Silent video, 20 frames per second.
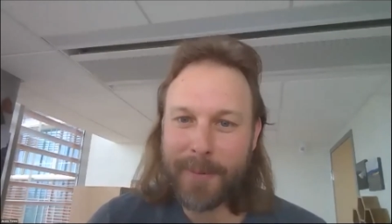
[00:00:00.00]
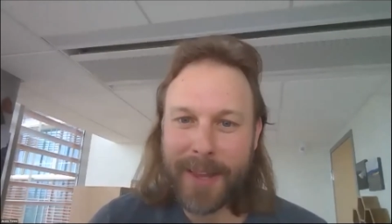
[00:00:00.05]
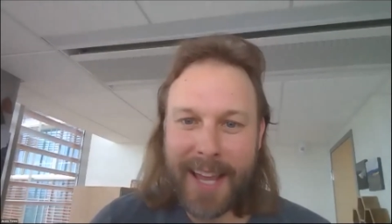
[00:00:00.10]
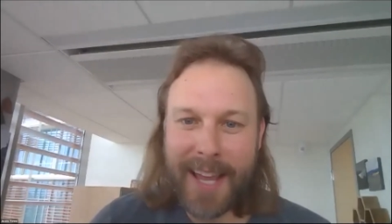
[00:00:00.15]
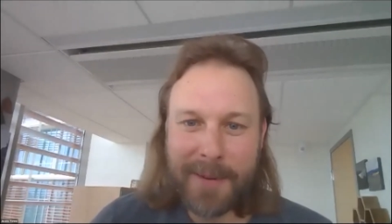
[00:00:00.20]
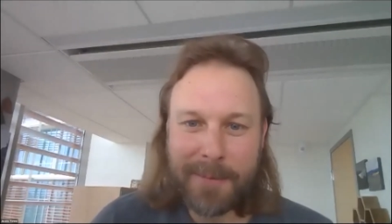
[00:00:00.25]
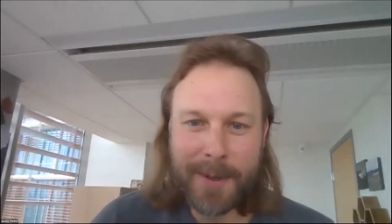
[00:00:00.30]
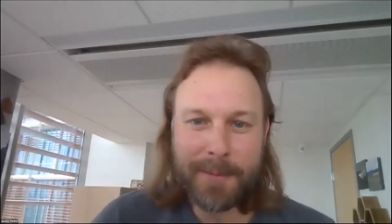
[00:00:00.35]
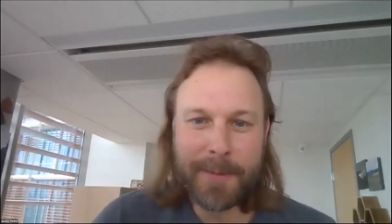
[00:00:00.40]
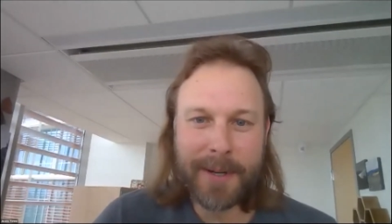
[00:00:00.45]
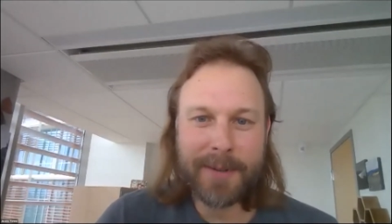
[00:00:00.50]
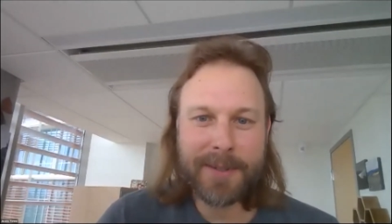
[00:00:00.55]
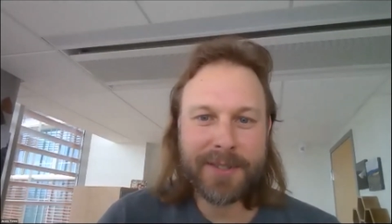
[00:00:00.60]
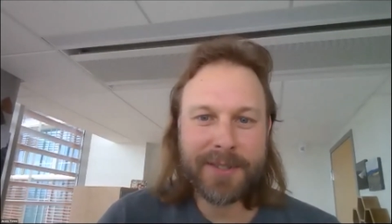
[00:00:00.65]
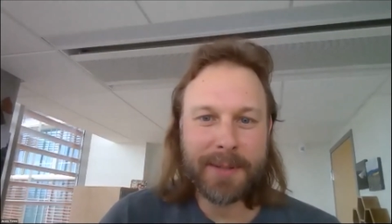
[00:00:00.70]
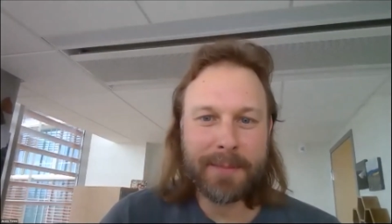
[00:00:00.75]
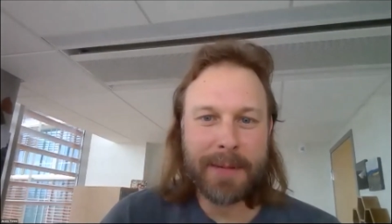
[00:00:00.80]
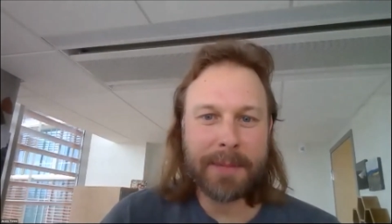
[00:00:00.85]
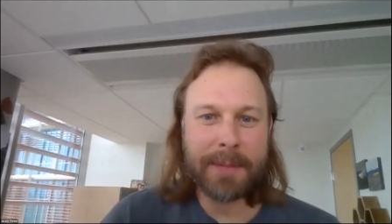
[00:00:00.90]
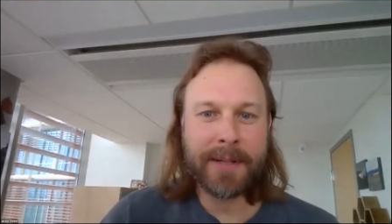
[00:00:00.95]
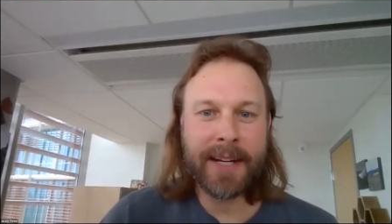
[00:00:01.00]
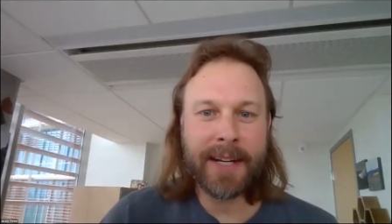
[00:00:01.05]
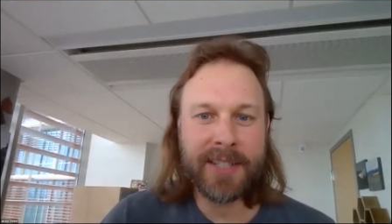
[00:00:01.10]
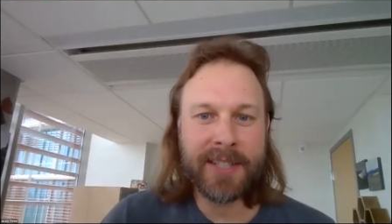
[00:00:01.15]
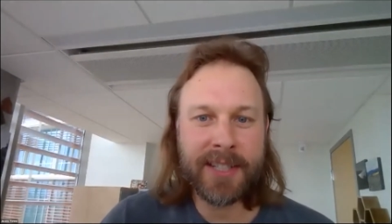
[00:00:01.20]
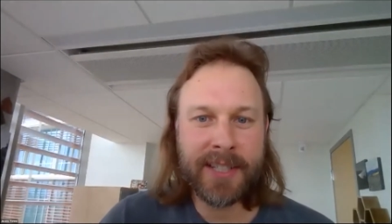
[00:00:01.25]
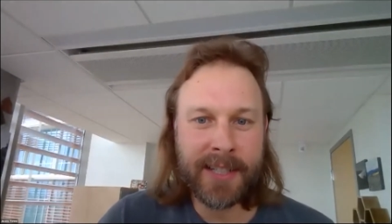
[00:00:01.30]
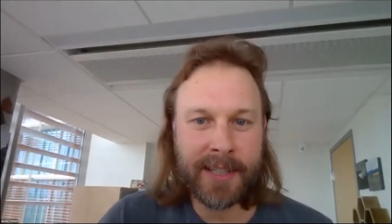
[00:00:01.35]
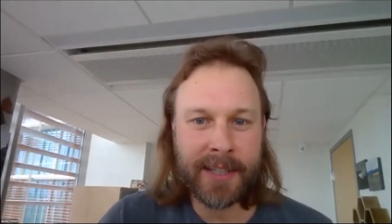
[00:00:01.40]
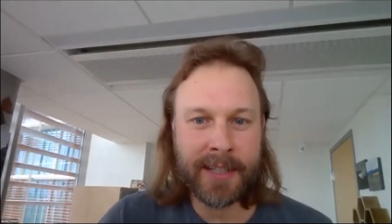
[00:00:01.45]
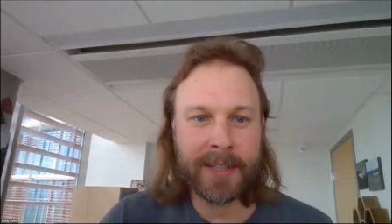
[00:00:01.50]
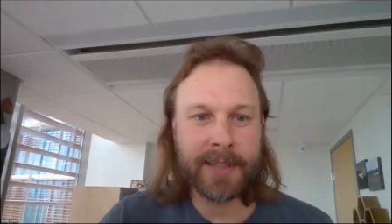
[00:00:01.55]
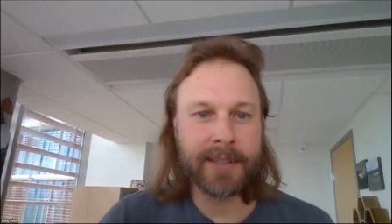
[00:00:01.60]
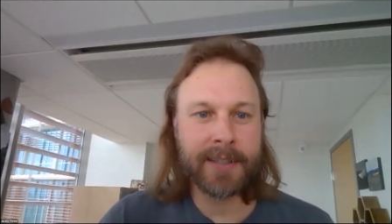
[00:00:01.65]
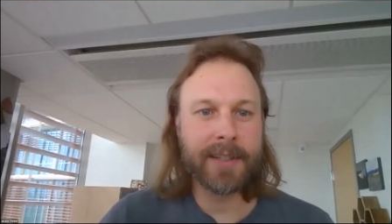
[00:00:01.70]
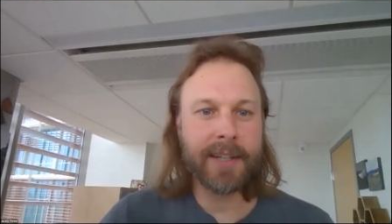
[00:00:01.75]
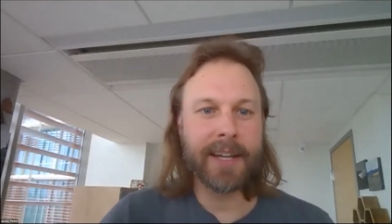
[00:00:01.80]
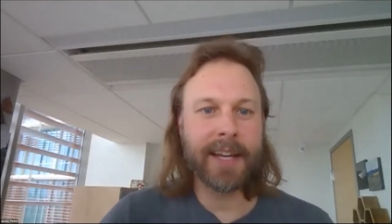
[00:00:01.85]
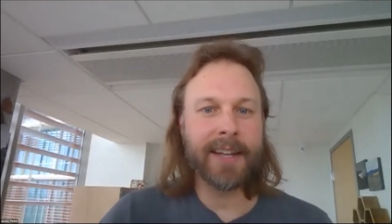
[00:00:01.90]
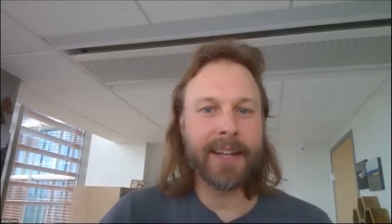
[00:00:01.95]
I had one when I was doing my PhD,
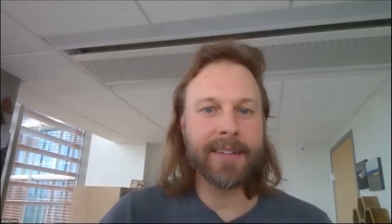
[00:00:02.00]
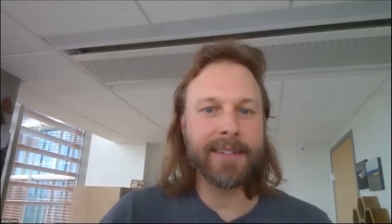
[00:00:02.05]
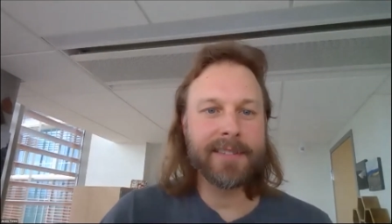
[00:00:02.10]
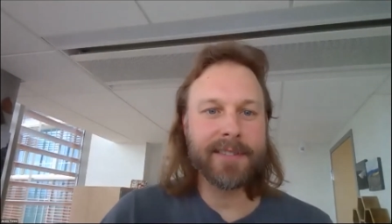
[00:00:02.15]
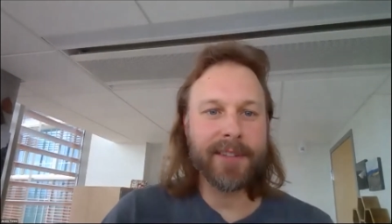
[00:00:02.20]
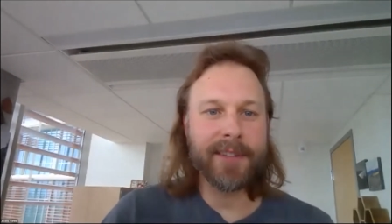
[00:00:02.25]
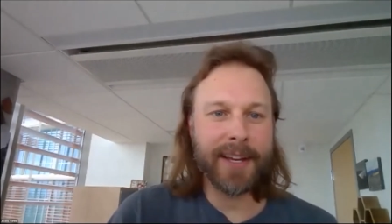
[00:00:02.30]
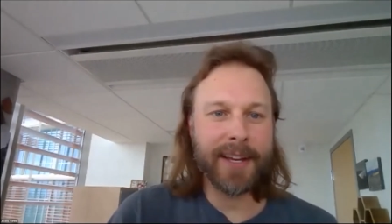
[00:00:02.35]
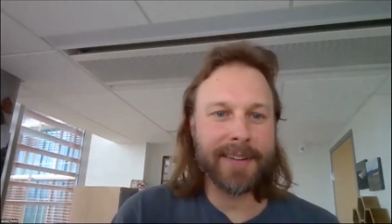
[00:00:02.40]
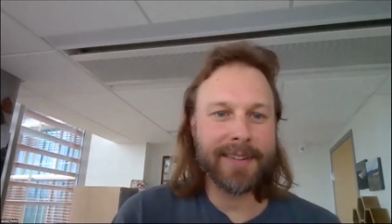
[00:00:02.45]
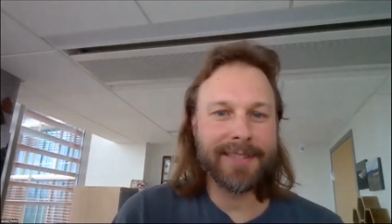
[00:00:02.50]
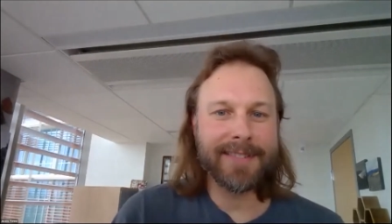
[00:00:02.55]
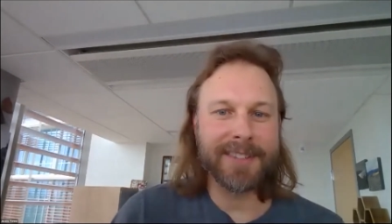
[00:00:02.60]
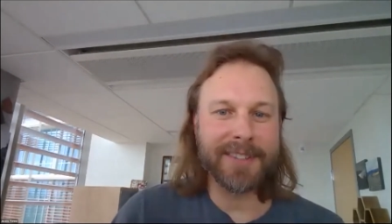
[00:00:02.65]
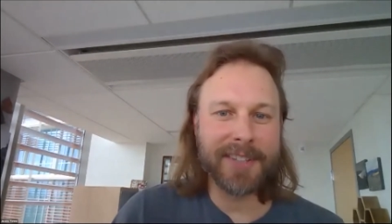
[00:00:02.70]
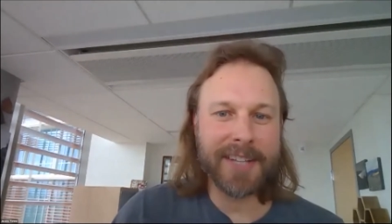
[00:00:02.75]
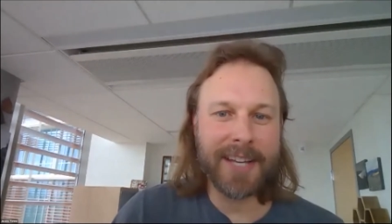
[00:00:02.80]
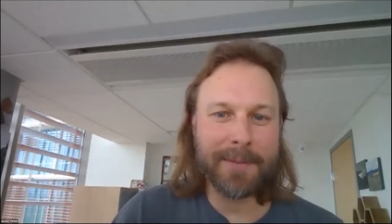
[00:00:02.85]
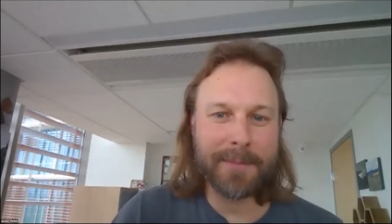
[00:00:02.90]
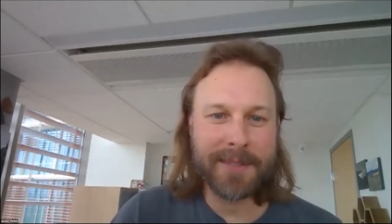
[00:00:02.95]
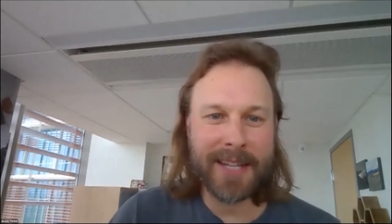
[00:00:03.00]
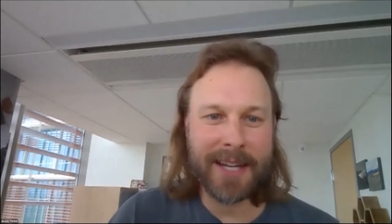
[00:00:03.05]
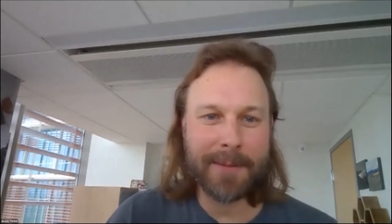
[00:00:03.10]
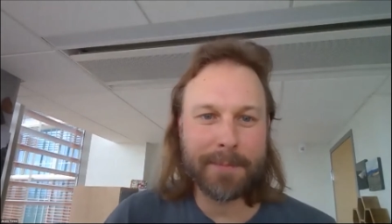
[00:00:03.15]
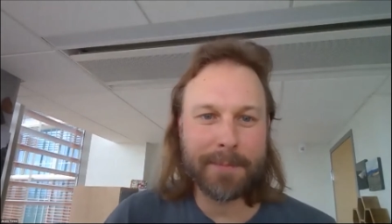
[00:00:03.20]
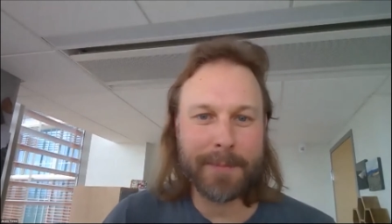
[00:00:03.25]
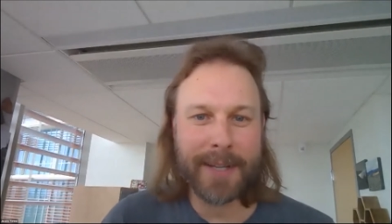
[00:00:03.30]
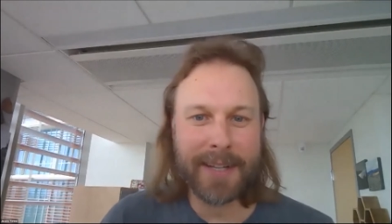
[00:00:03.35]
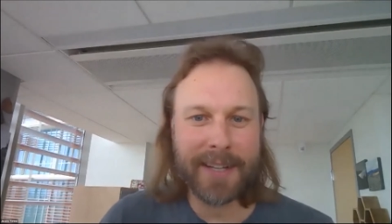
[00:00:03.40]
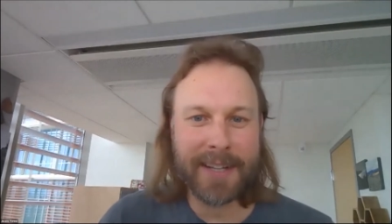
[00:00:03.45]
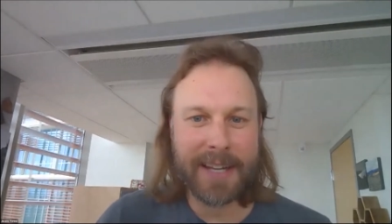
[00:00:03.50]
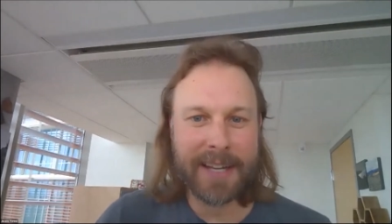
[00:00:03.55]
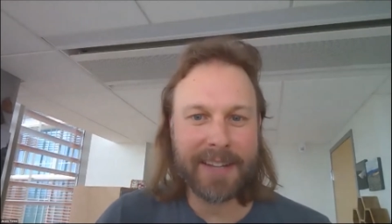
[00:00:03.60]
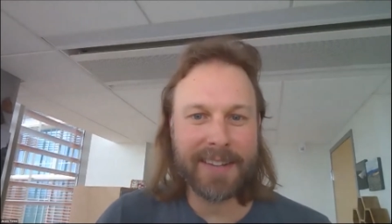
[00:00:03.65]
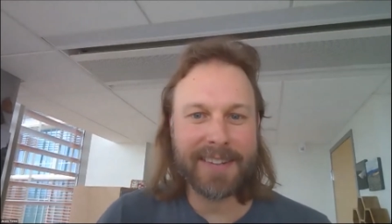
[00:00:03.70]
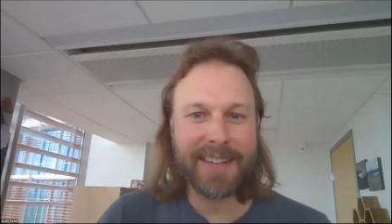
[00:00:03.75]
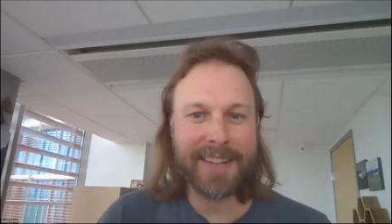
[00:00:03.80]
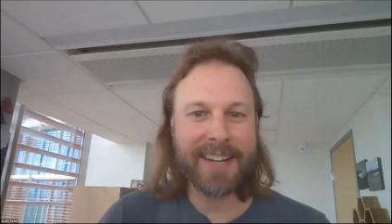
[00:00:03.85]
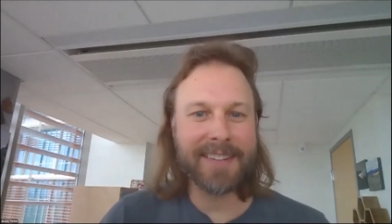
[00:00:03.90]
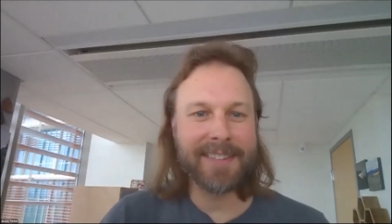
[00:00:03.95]
and so that still comes up,
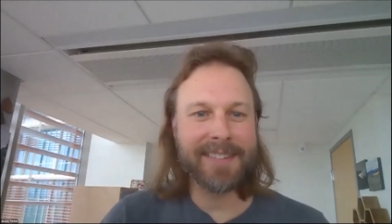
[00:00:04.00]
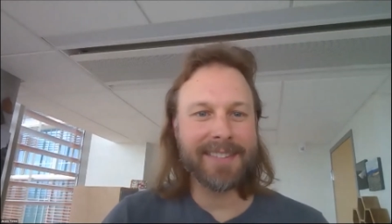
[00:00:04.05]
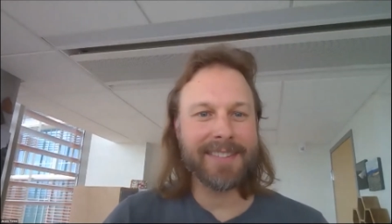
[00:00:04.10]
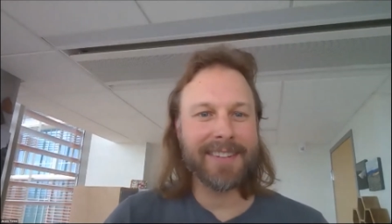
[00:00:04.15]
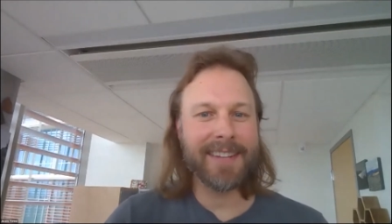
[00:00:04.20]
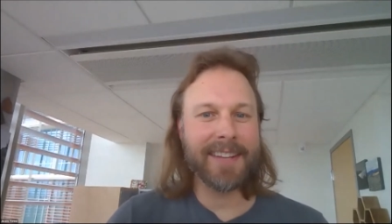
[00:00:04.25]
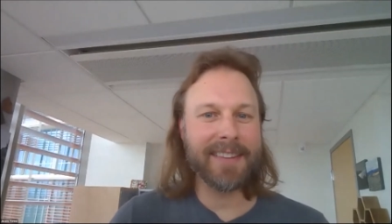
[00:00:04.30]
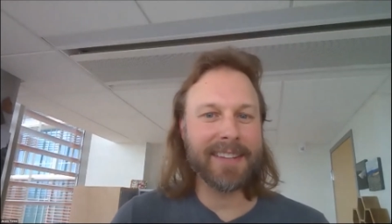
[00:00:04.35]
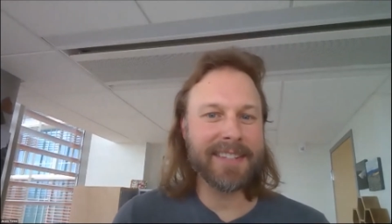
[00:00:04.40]
and it's,